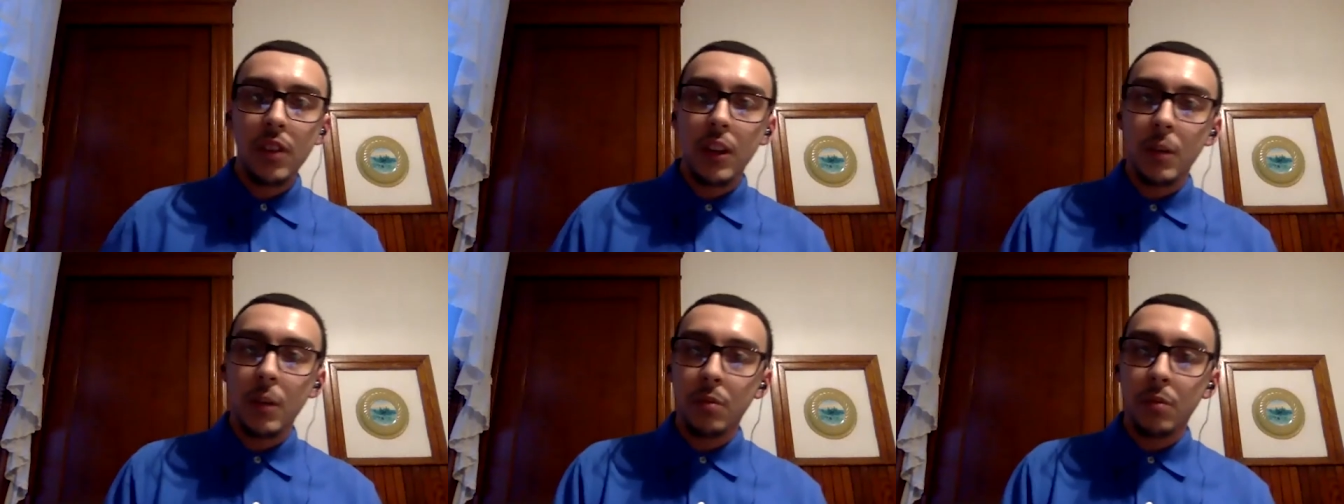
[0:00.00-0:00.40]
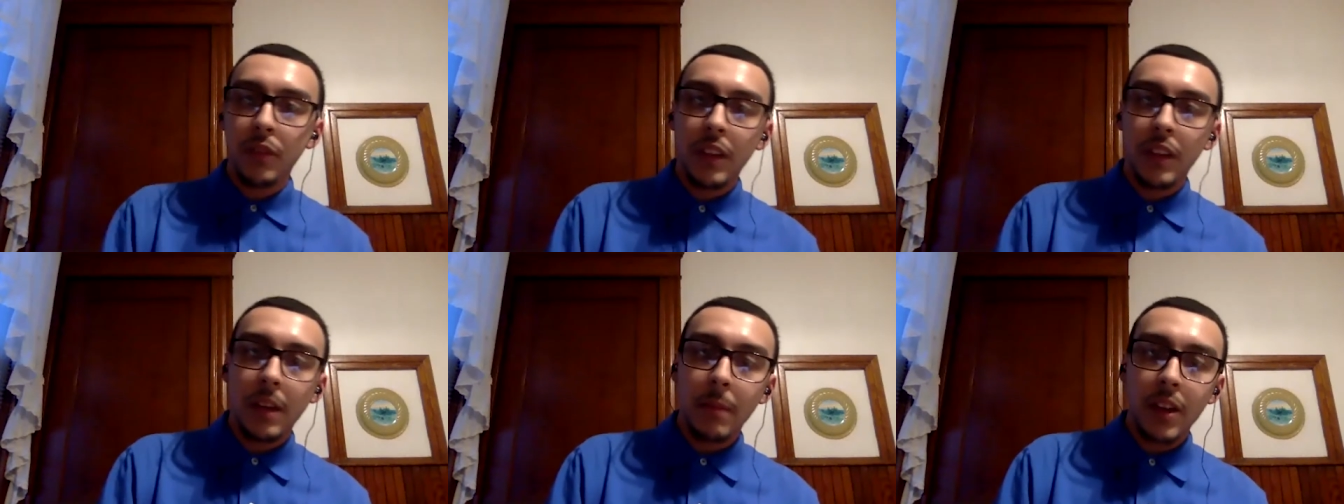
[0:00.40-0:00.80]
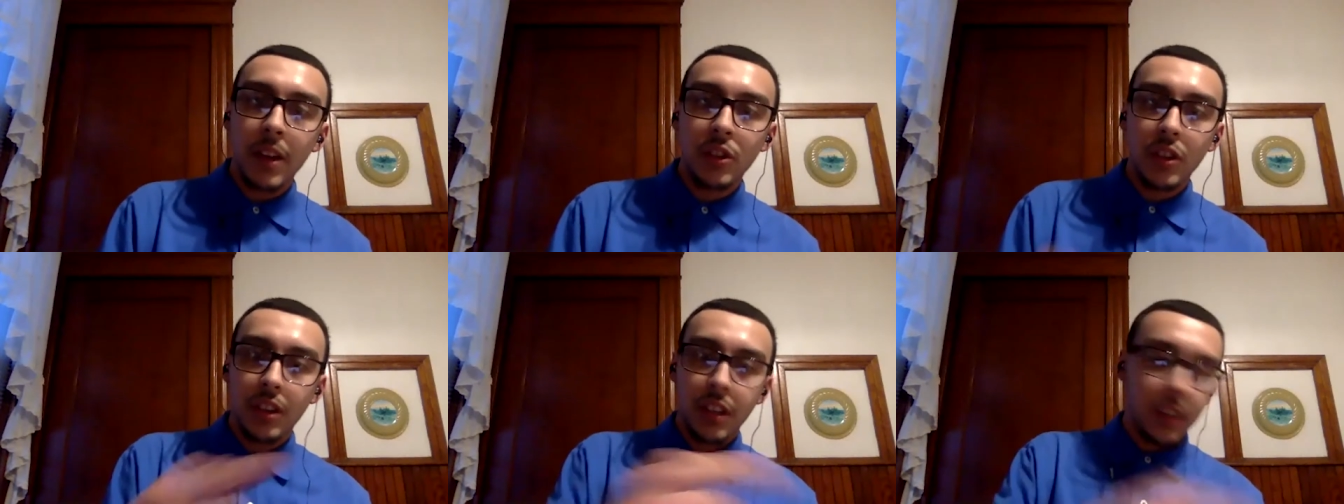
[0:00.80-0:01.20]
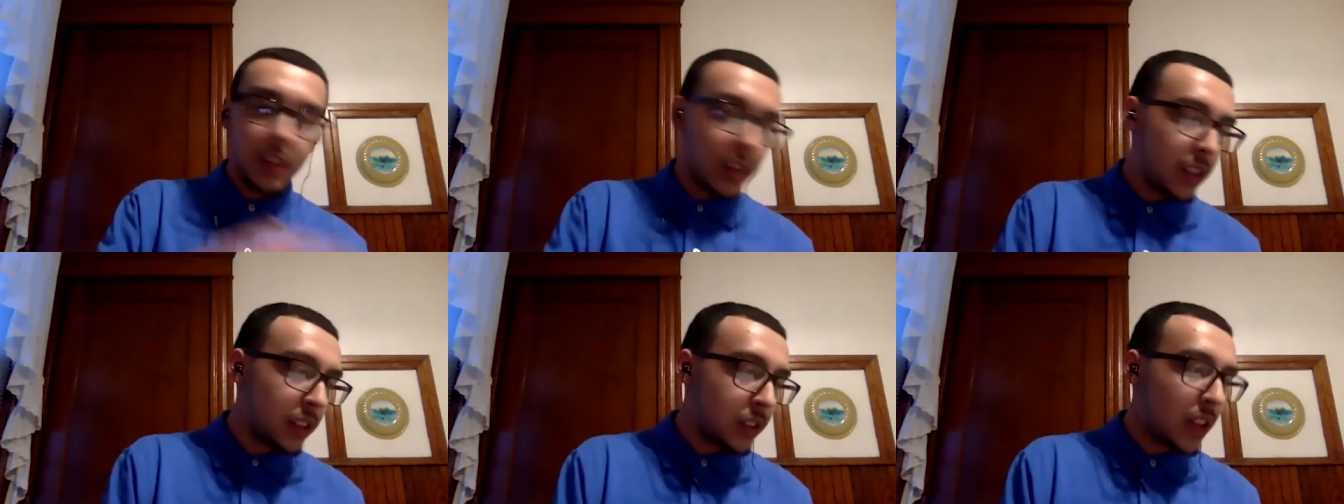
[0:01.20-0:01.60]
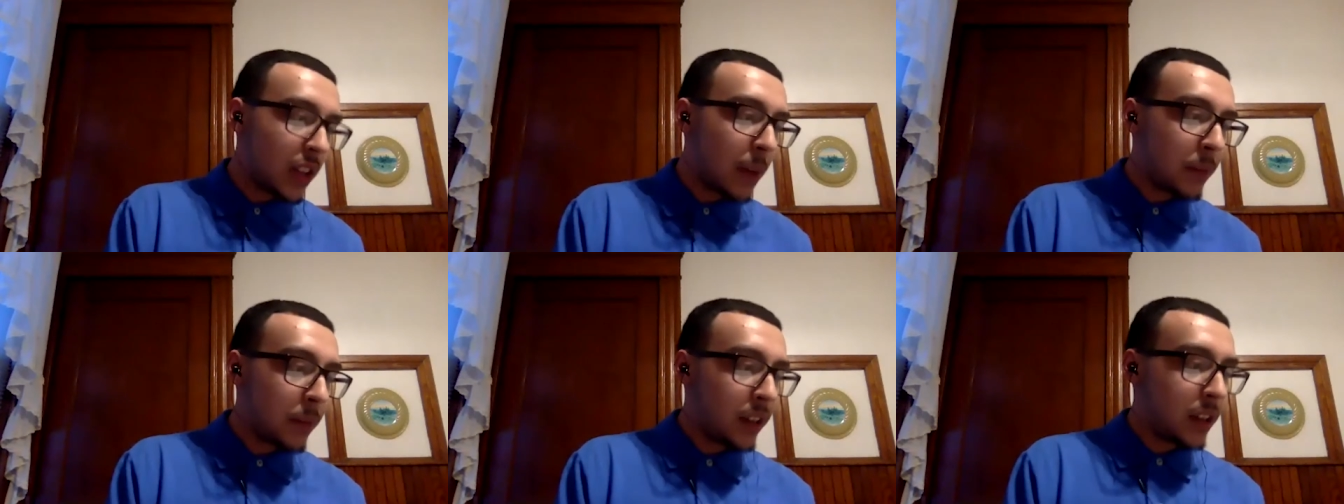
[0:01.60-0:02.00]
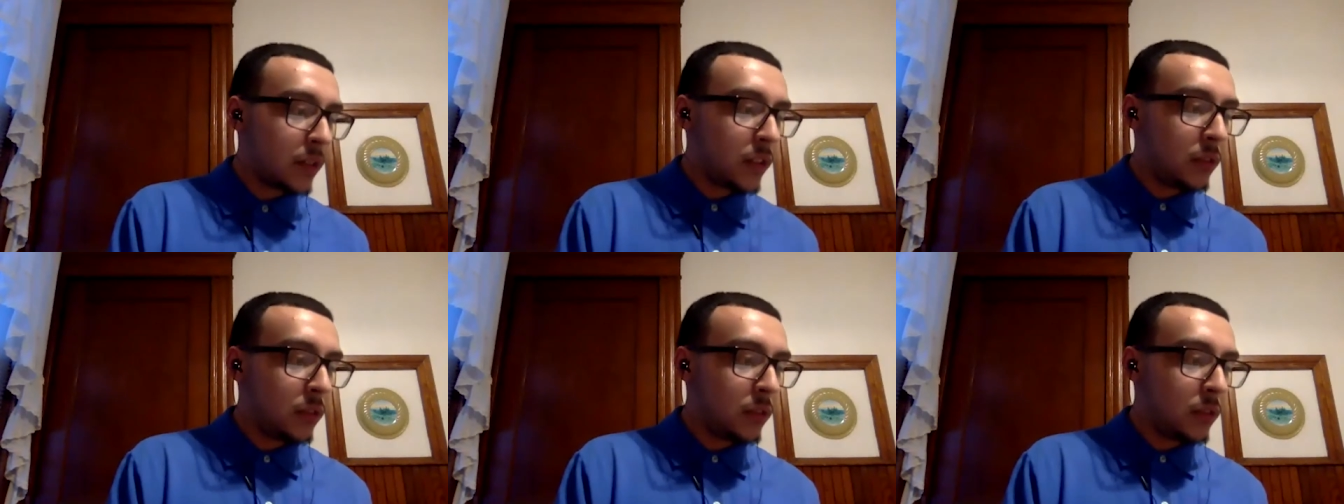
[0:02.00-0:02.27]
that you briefly had mentioned at the top of the interview,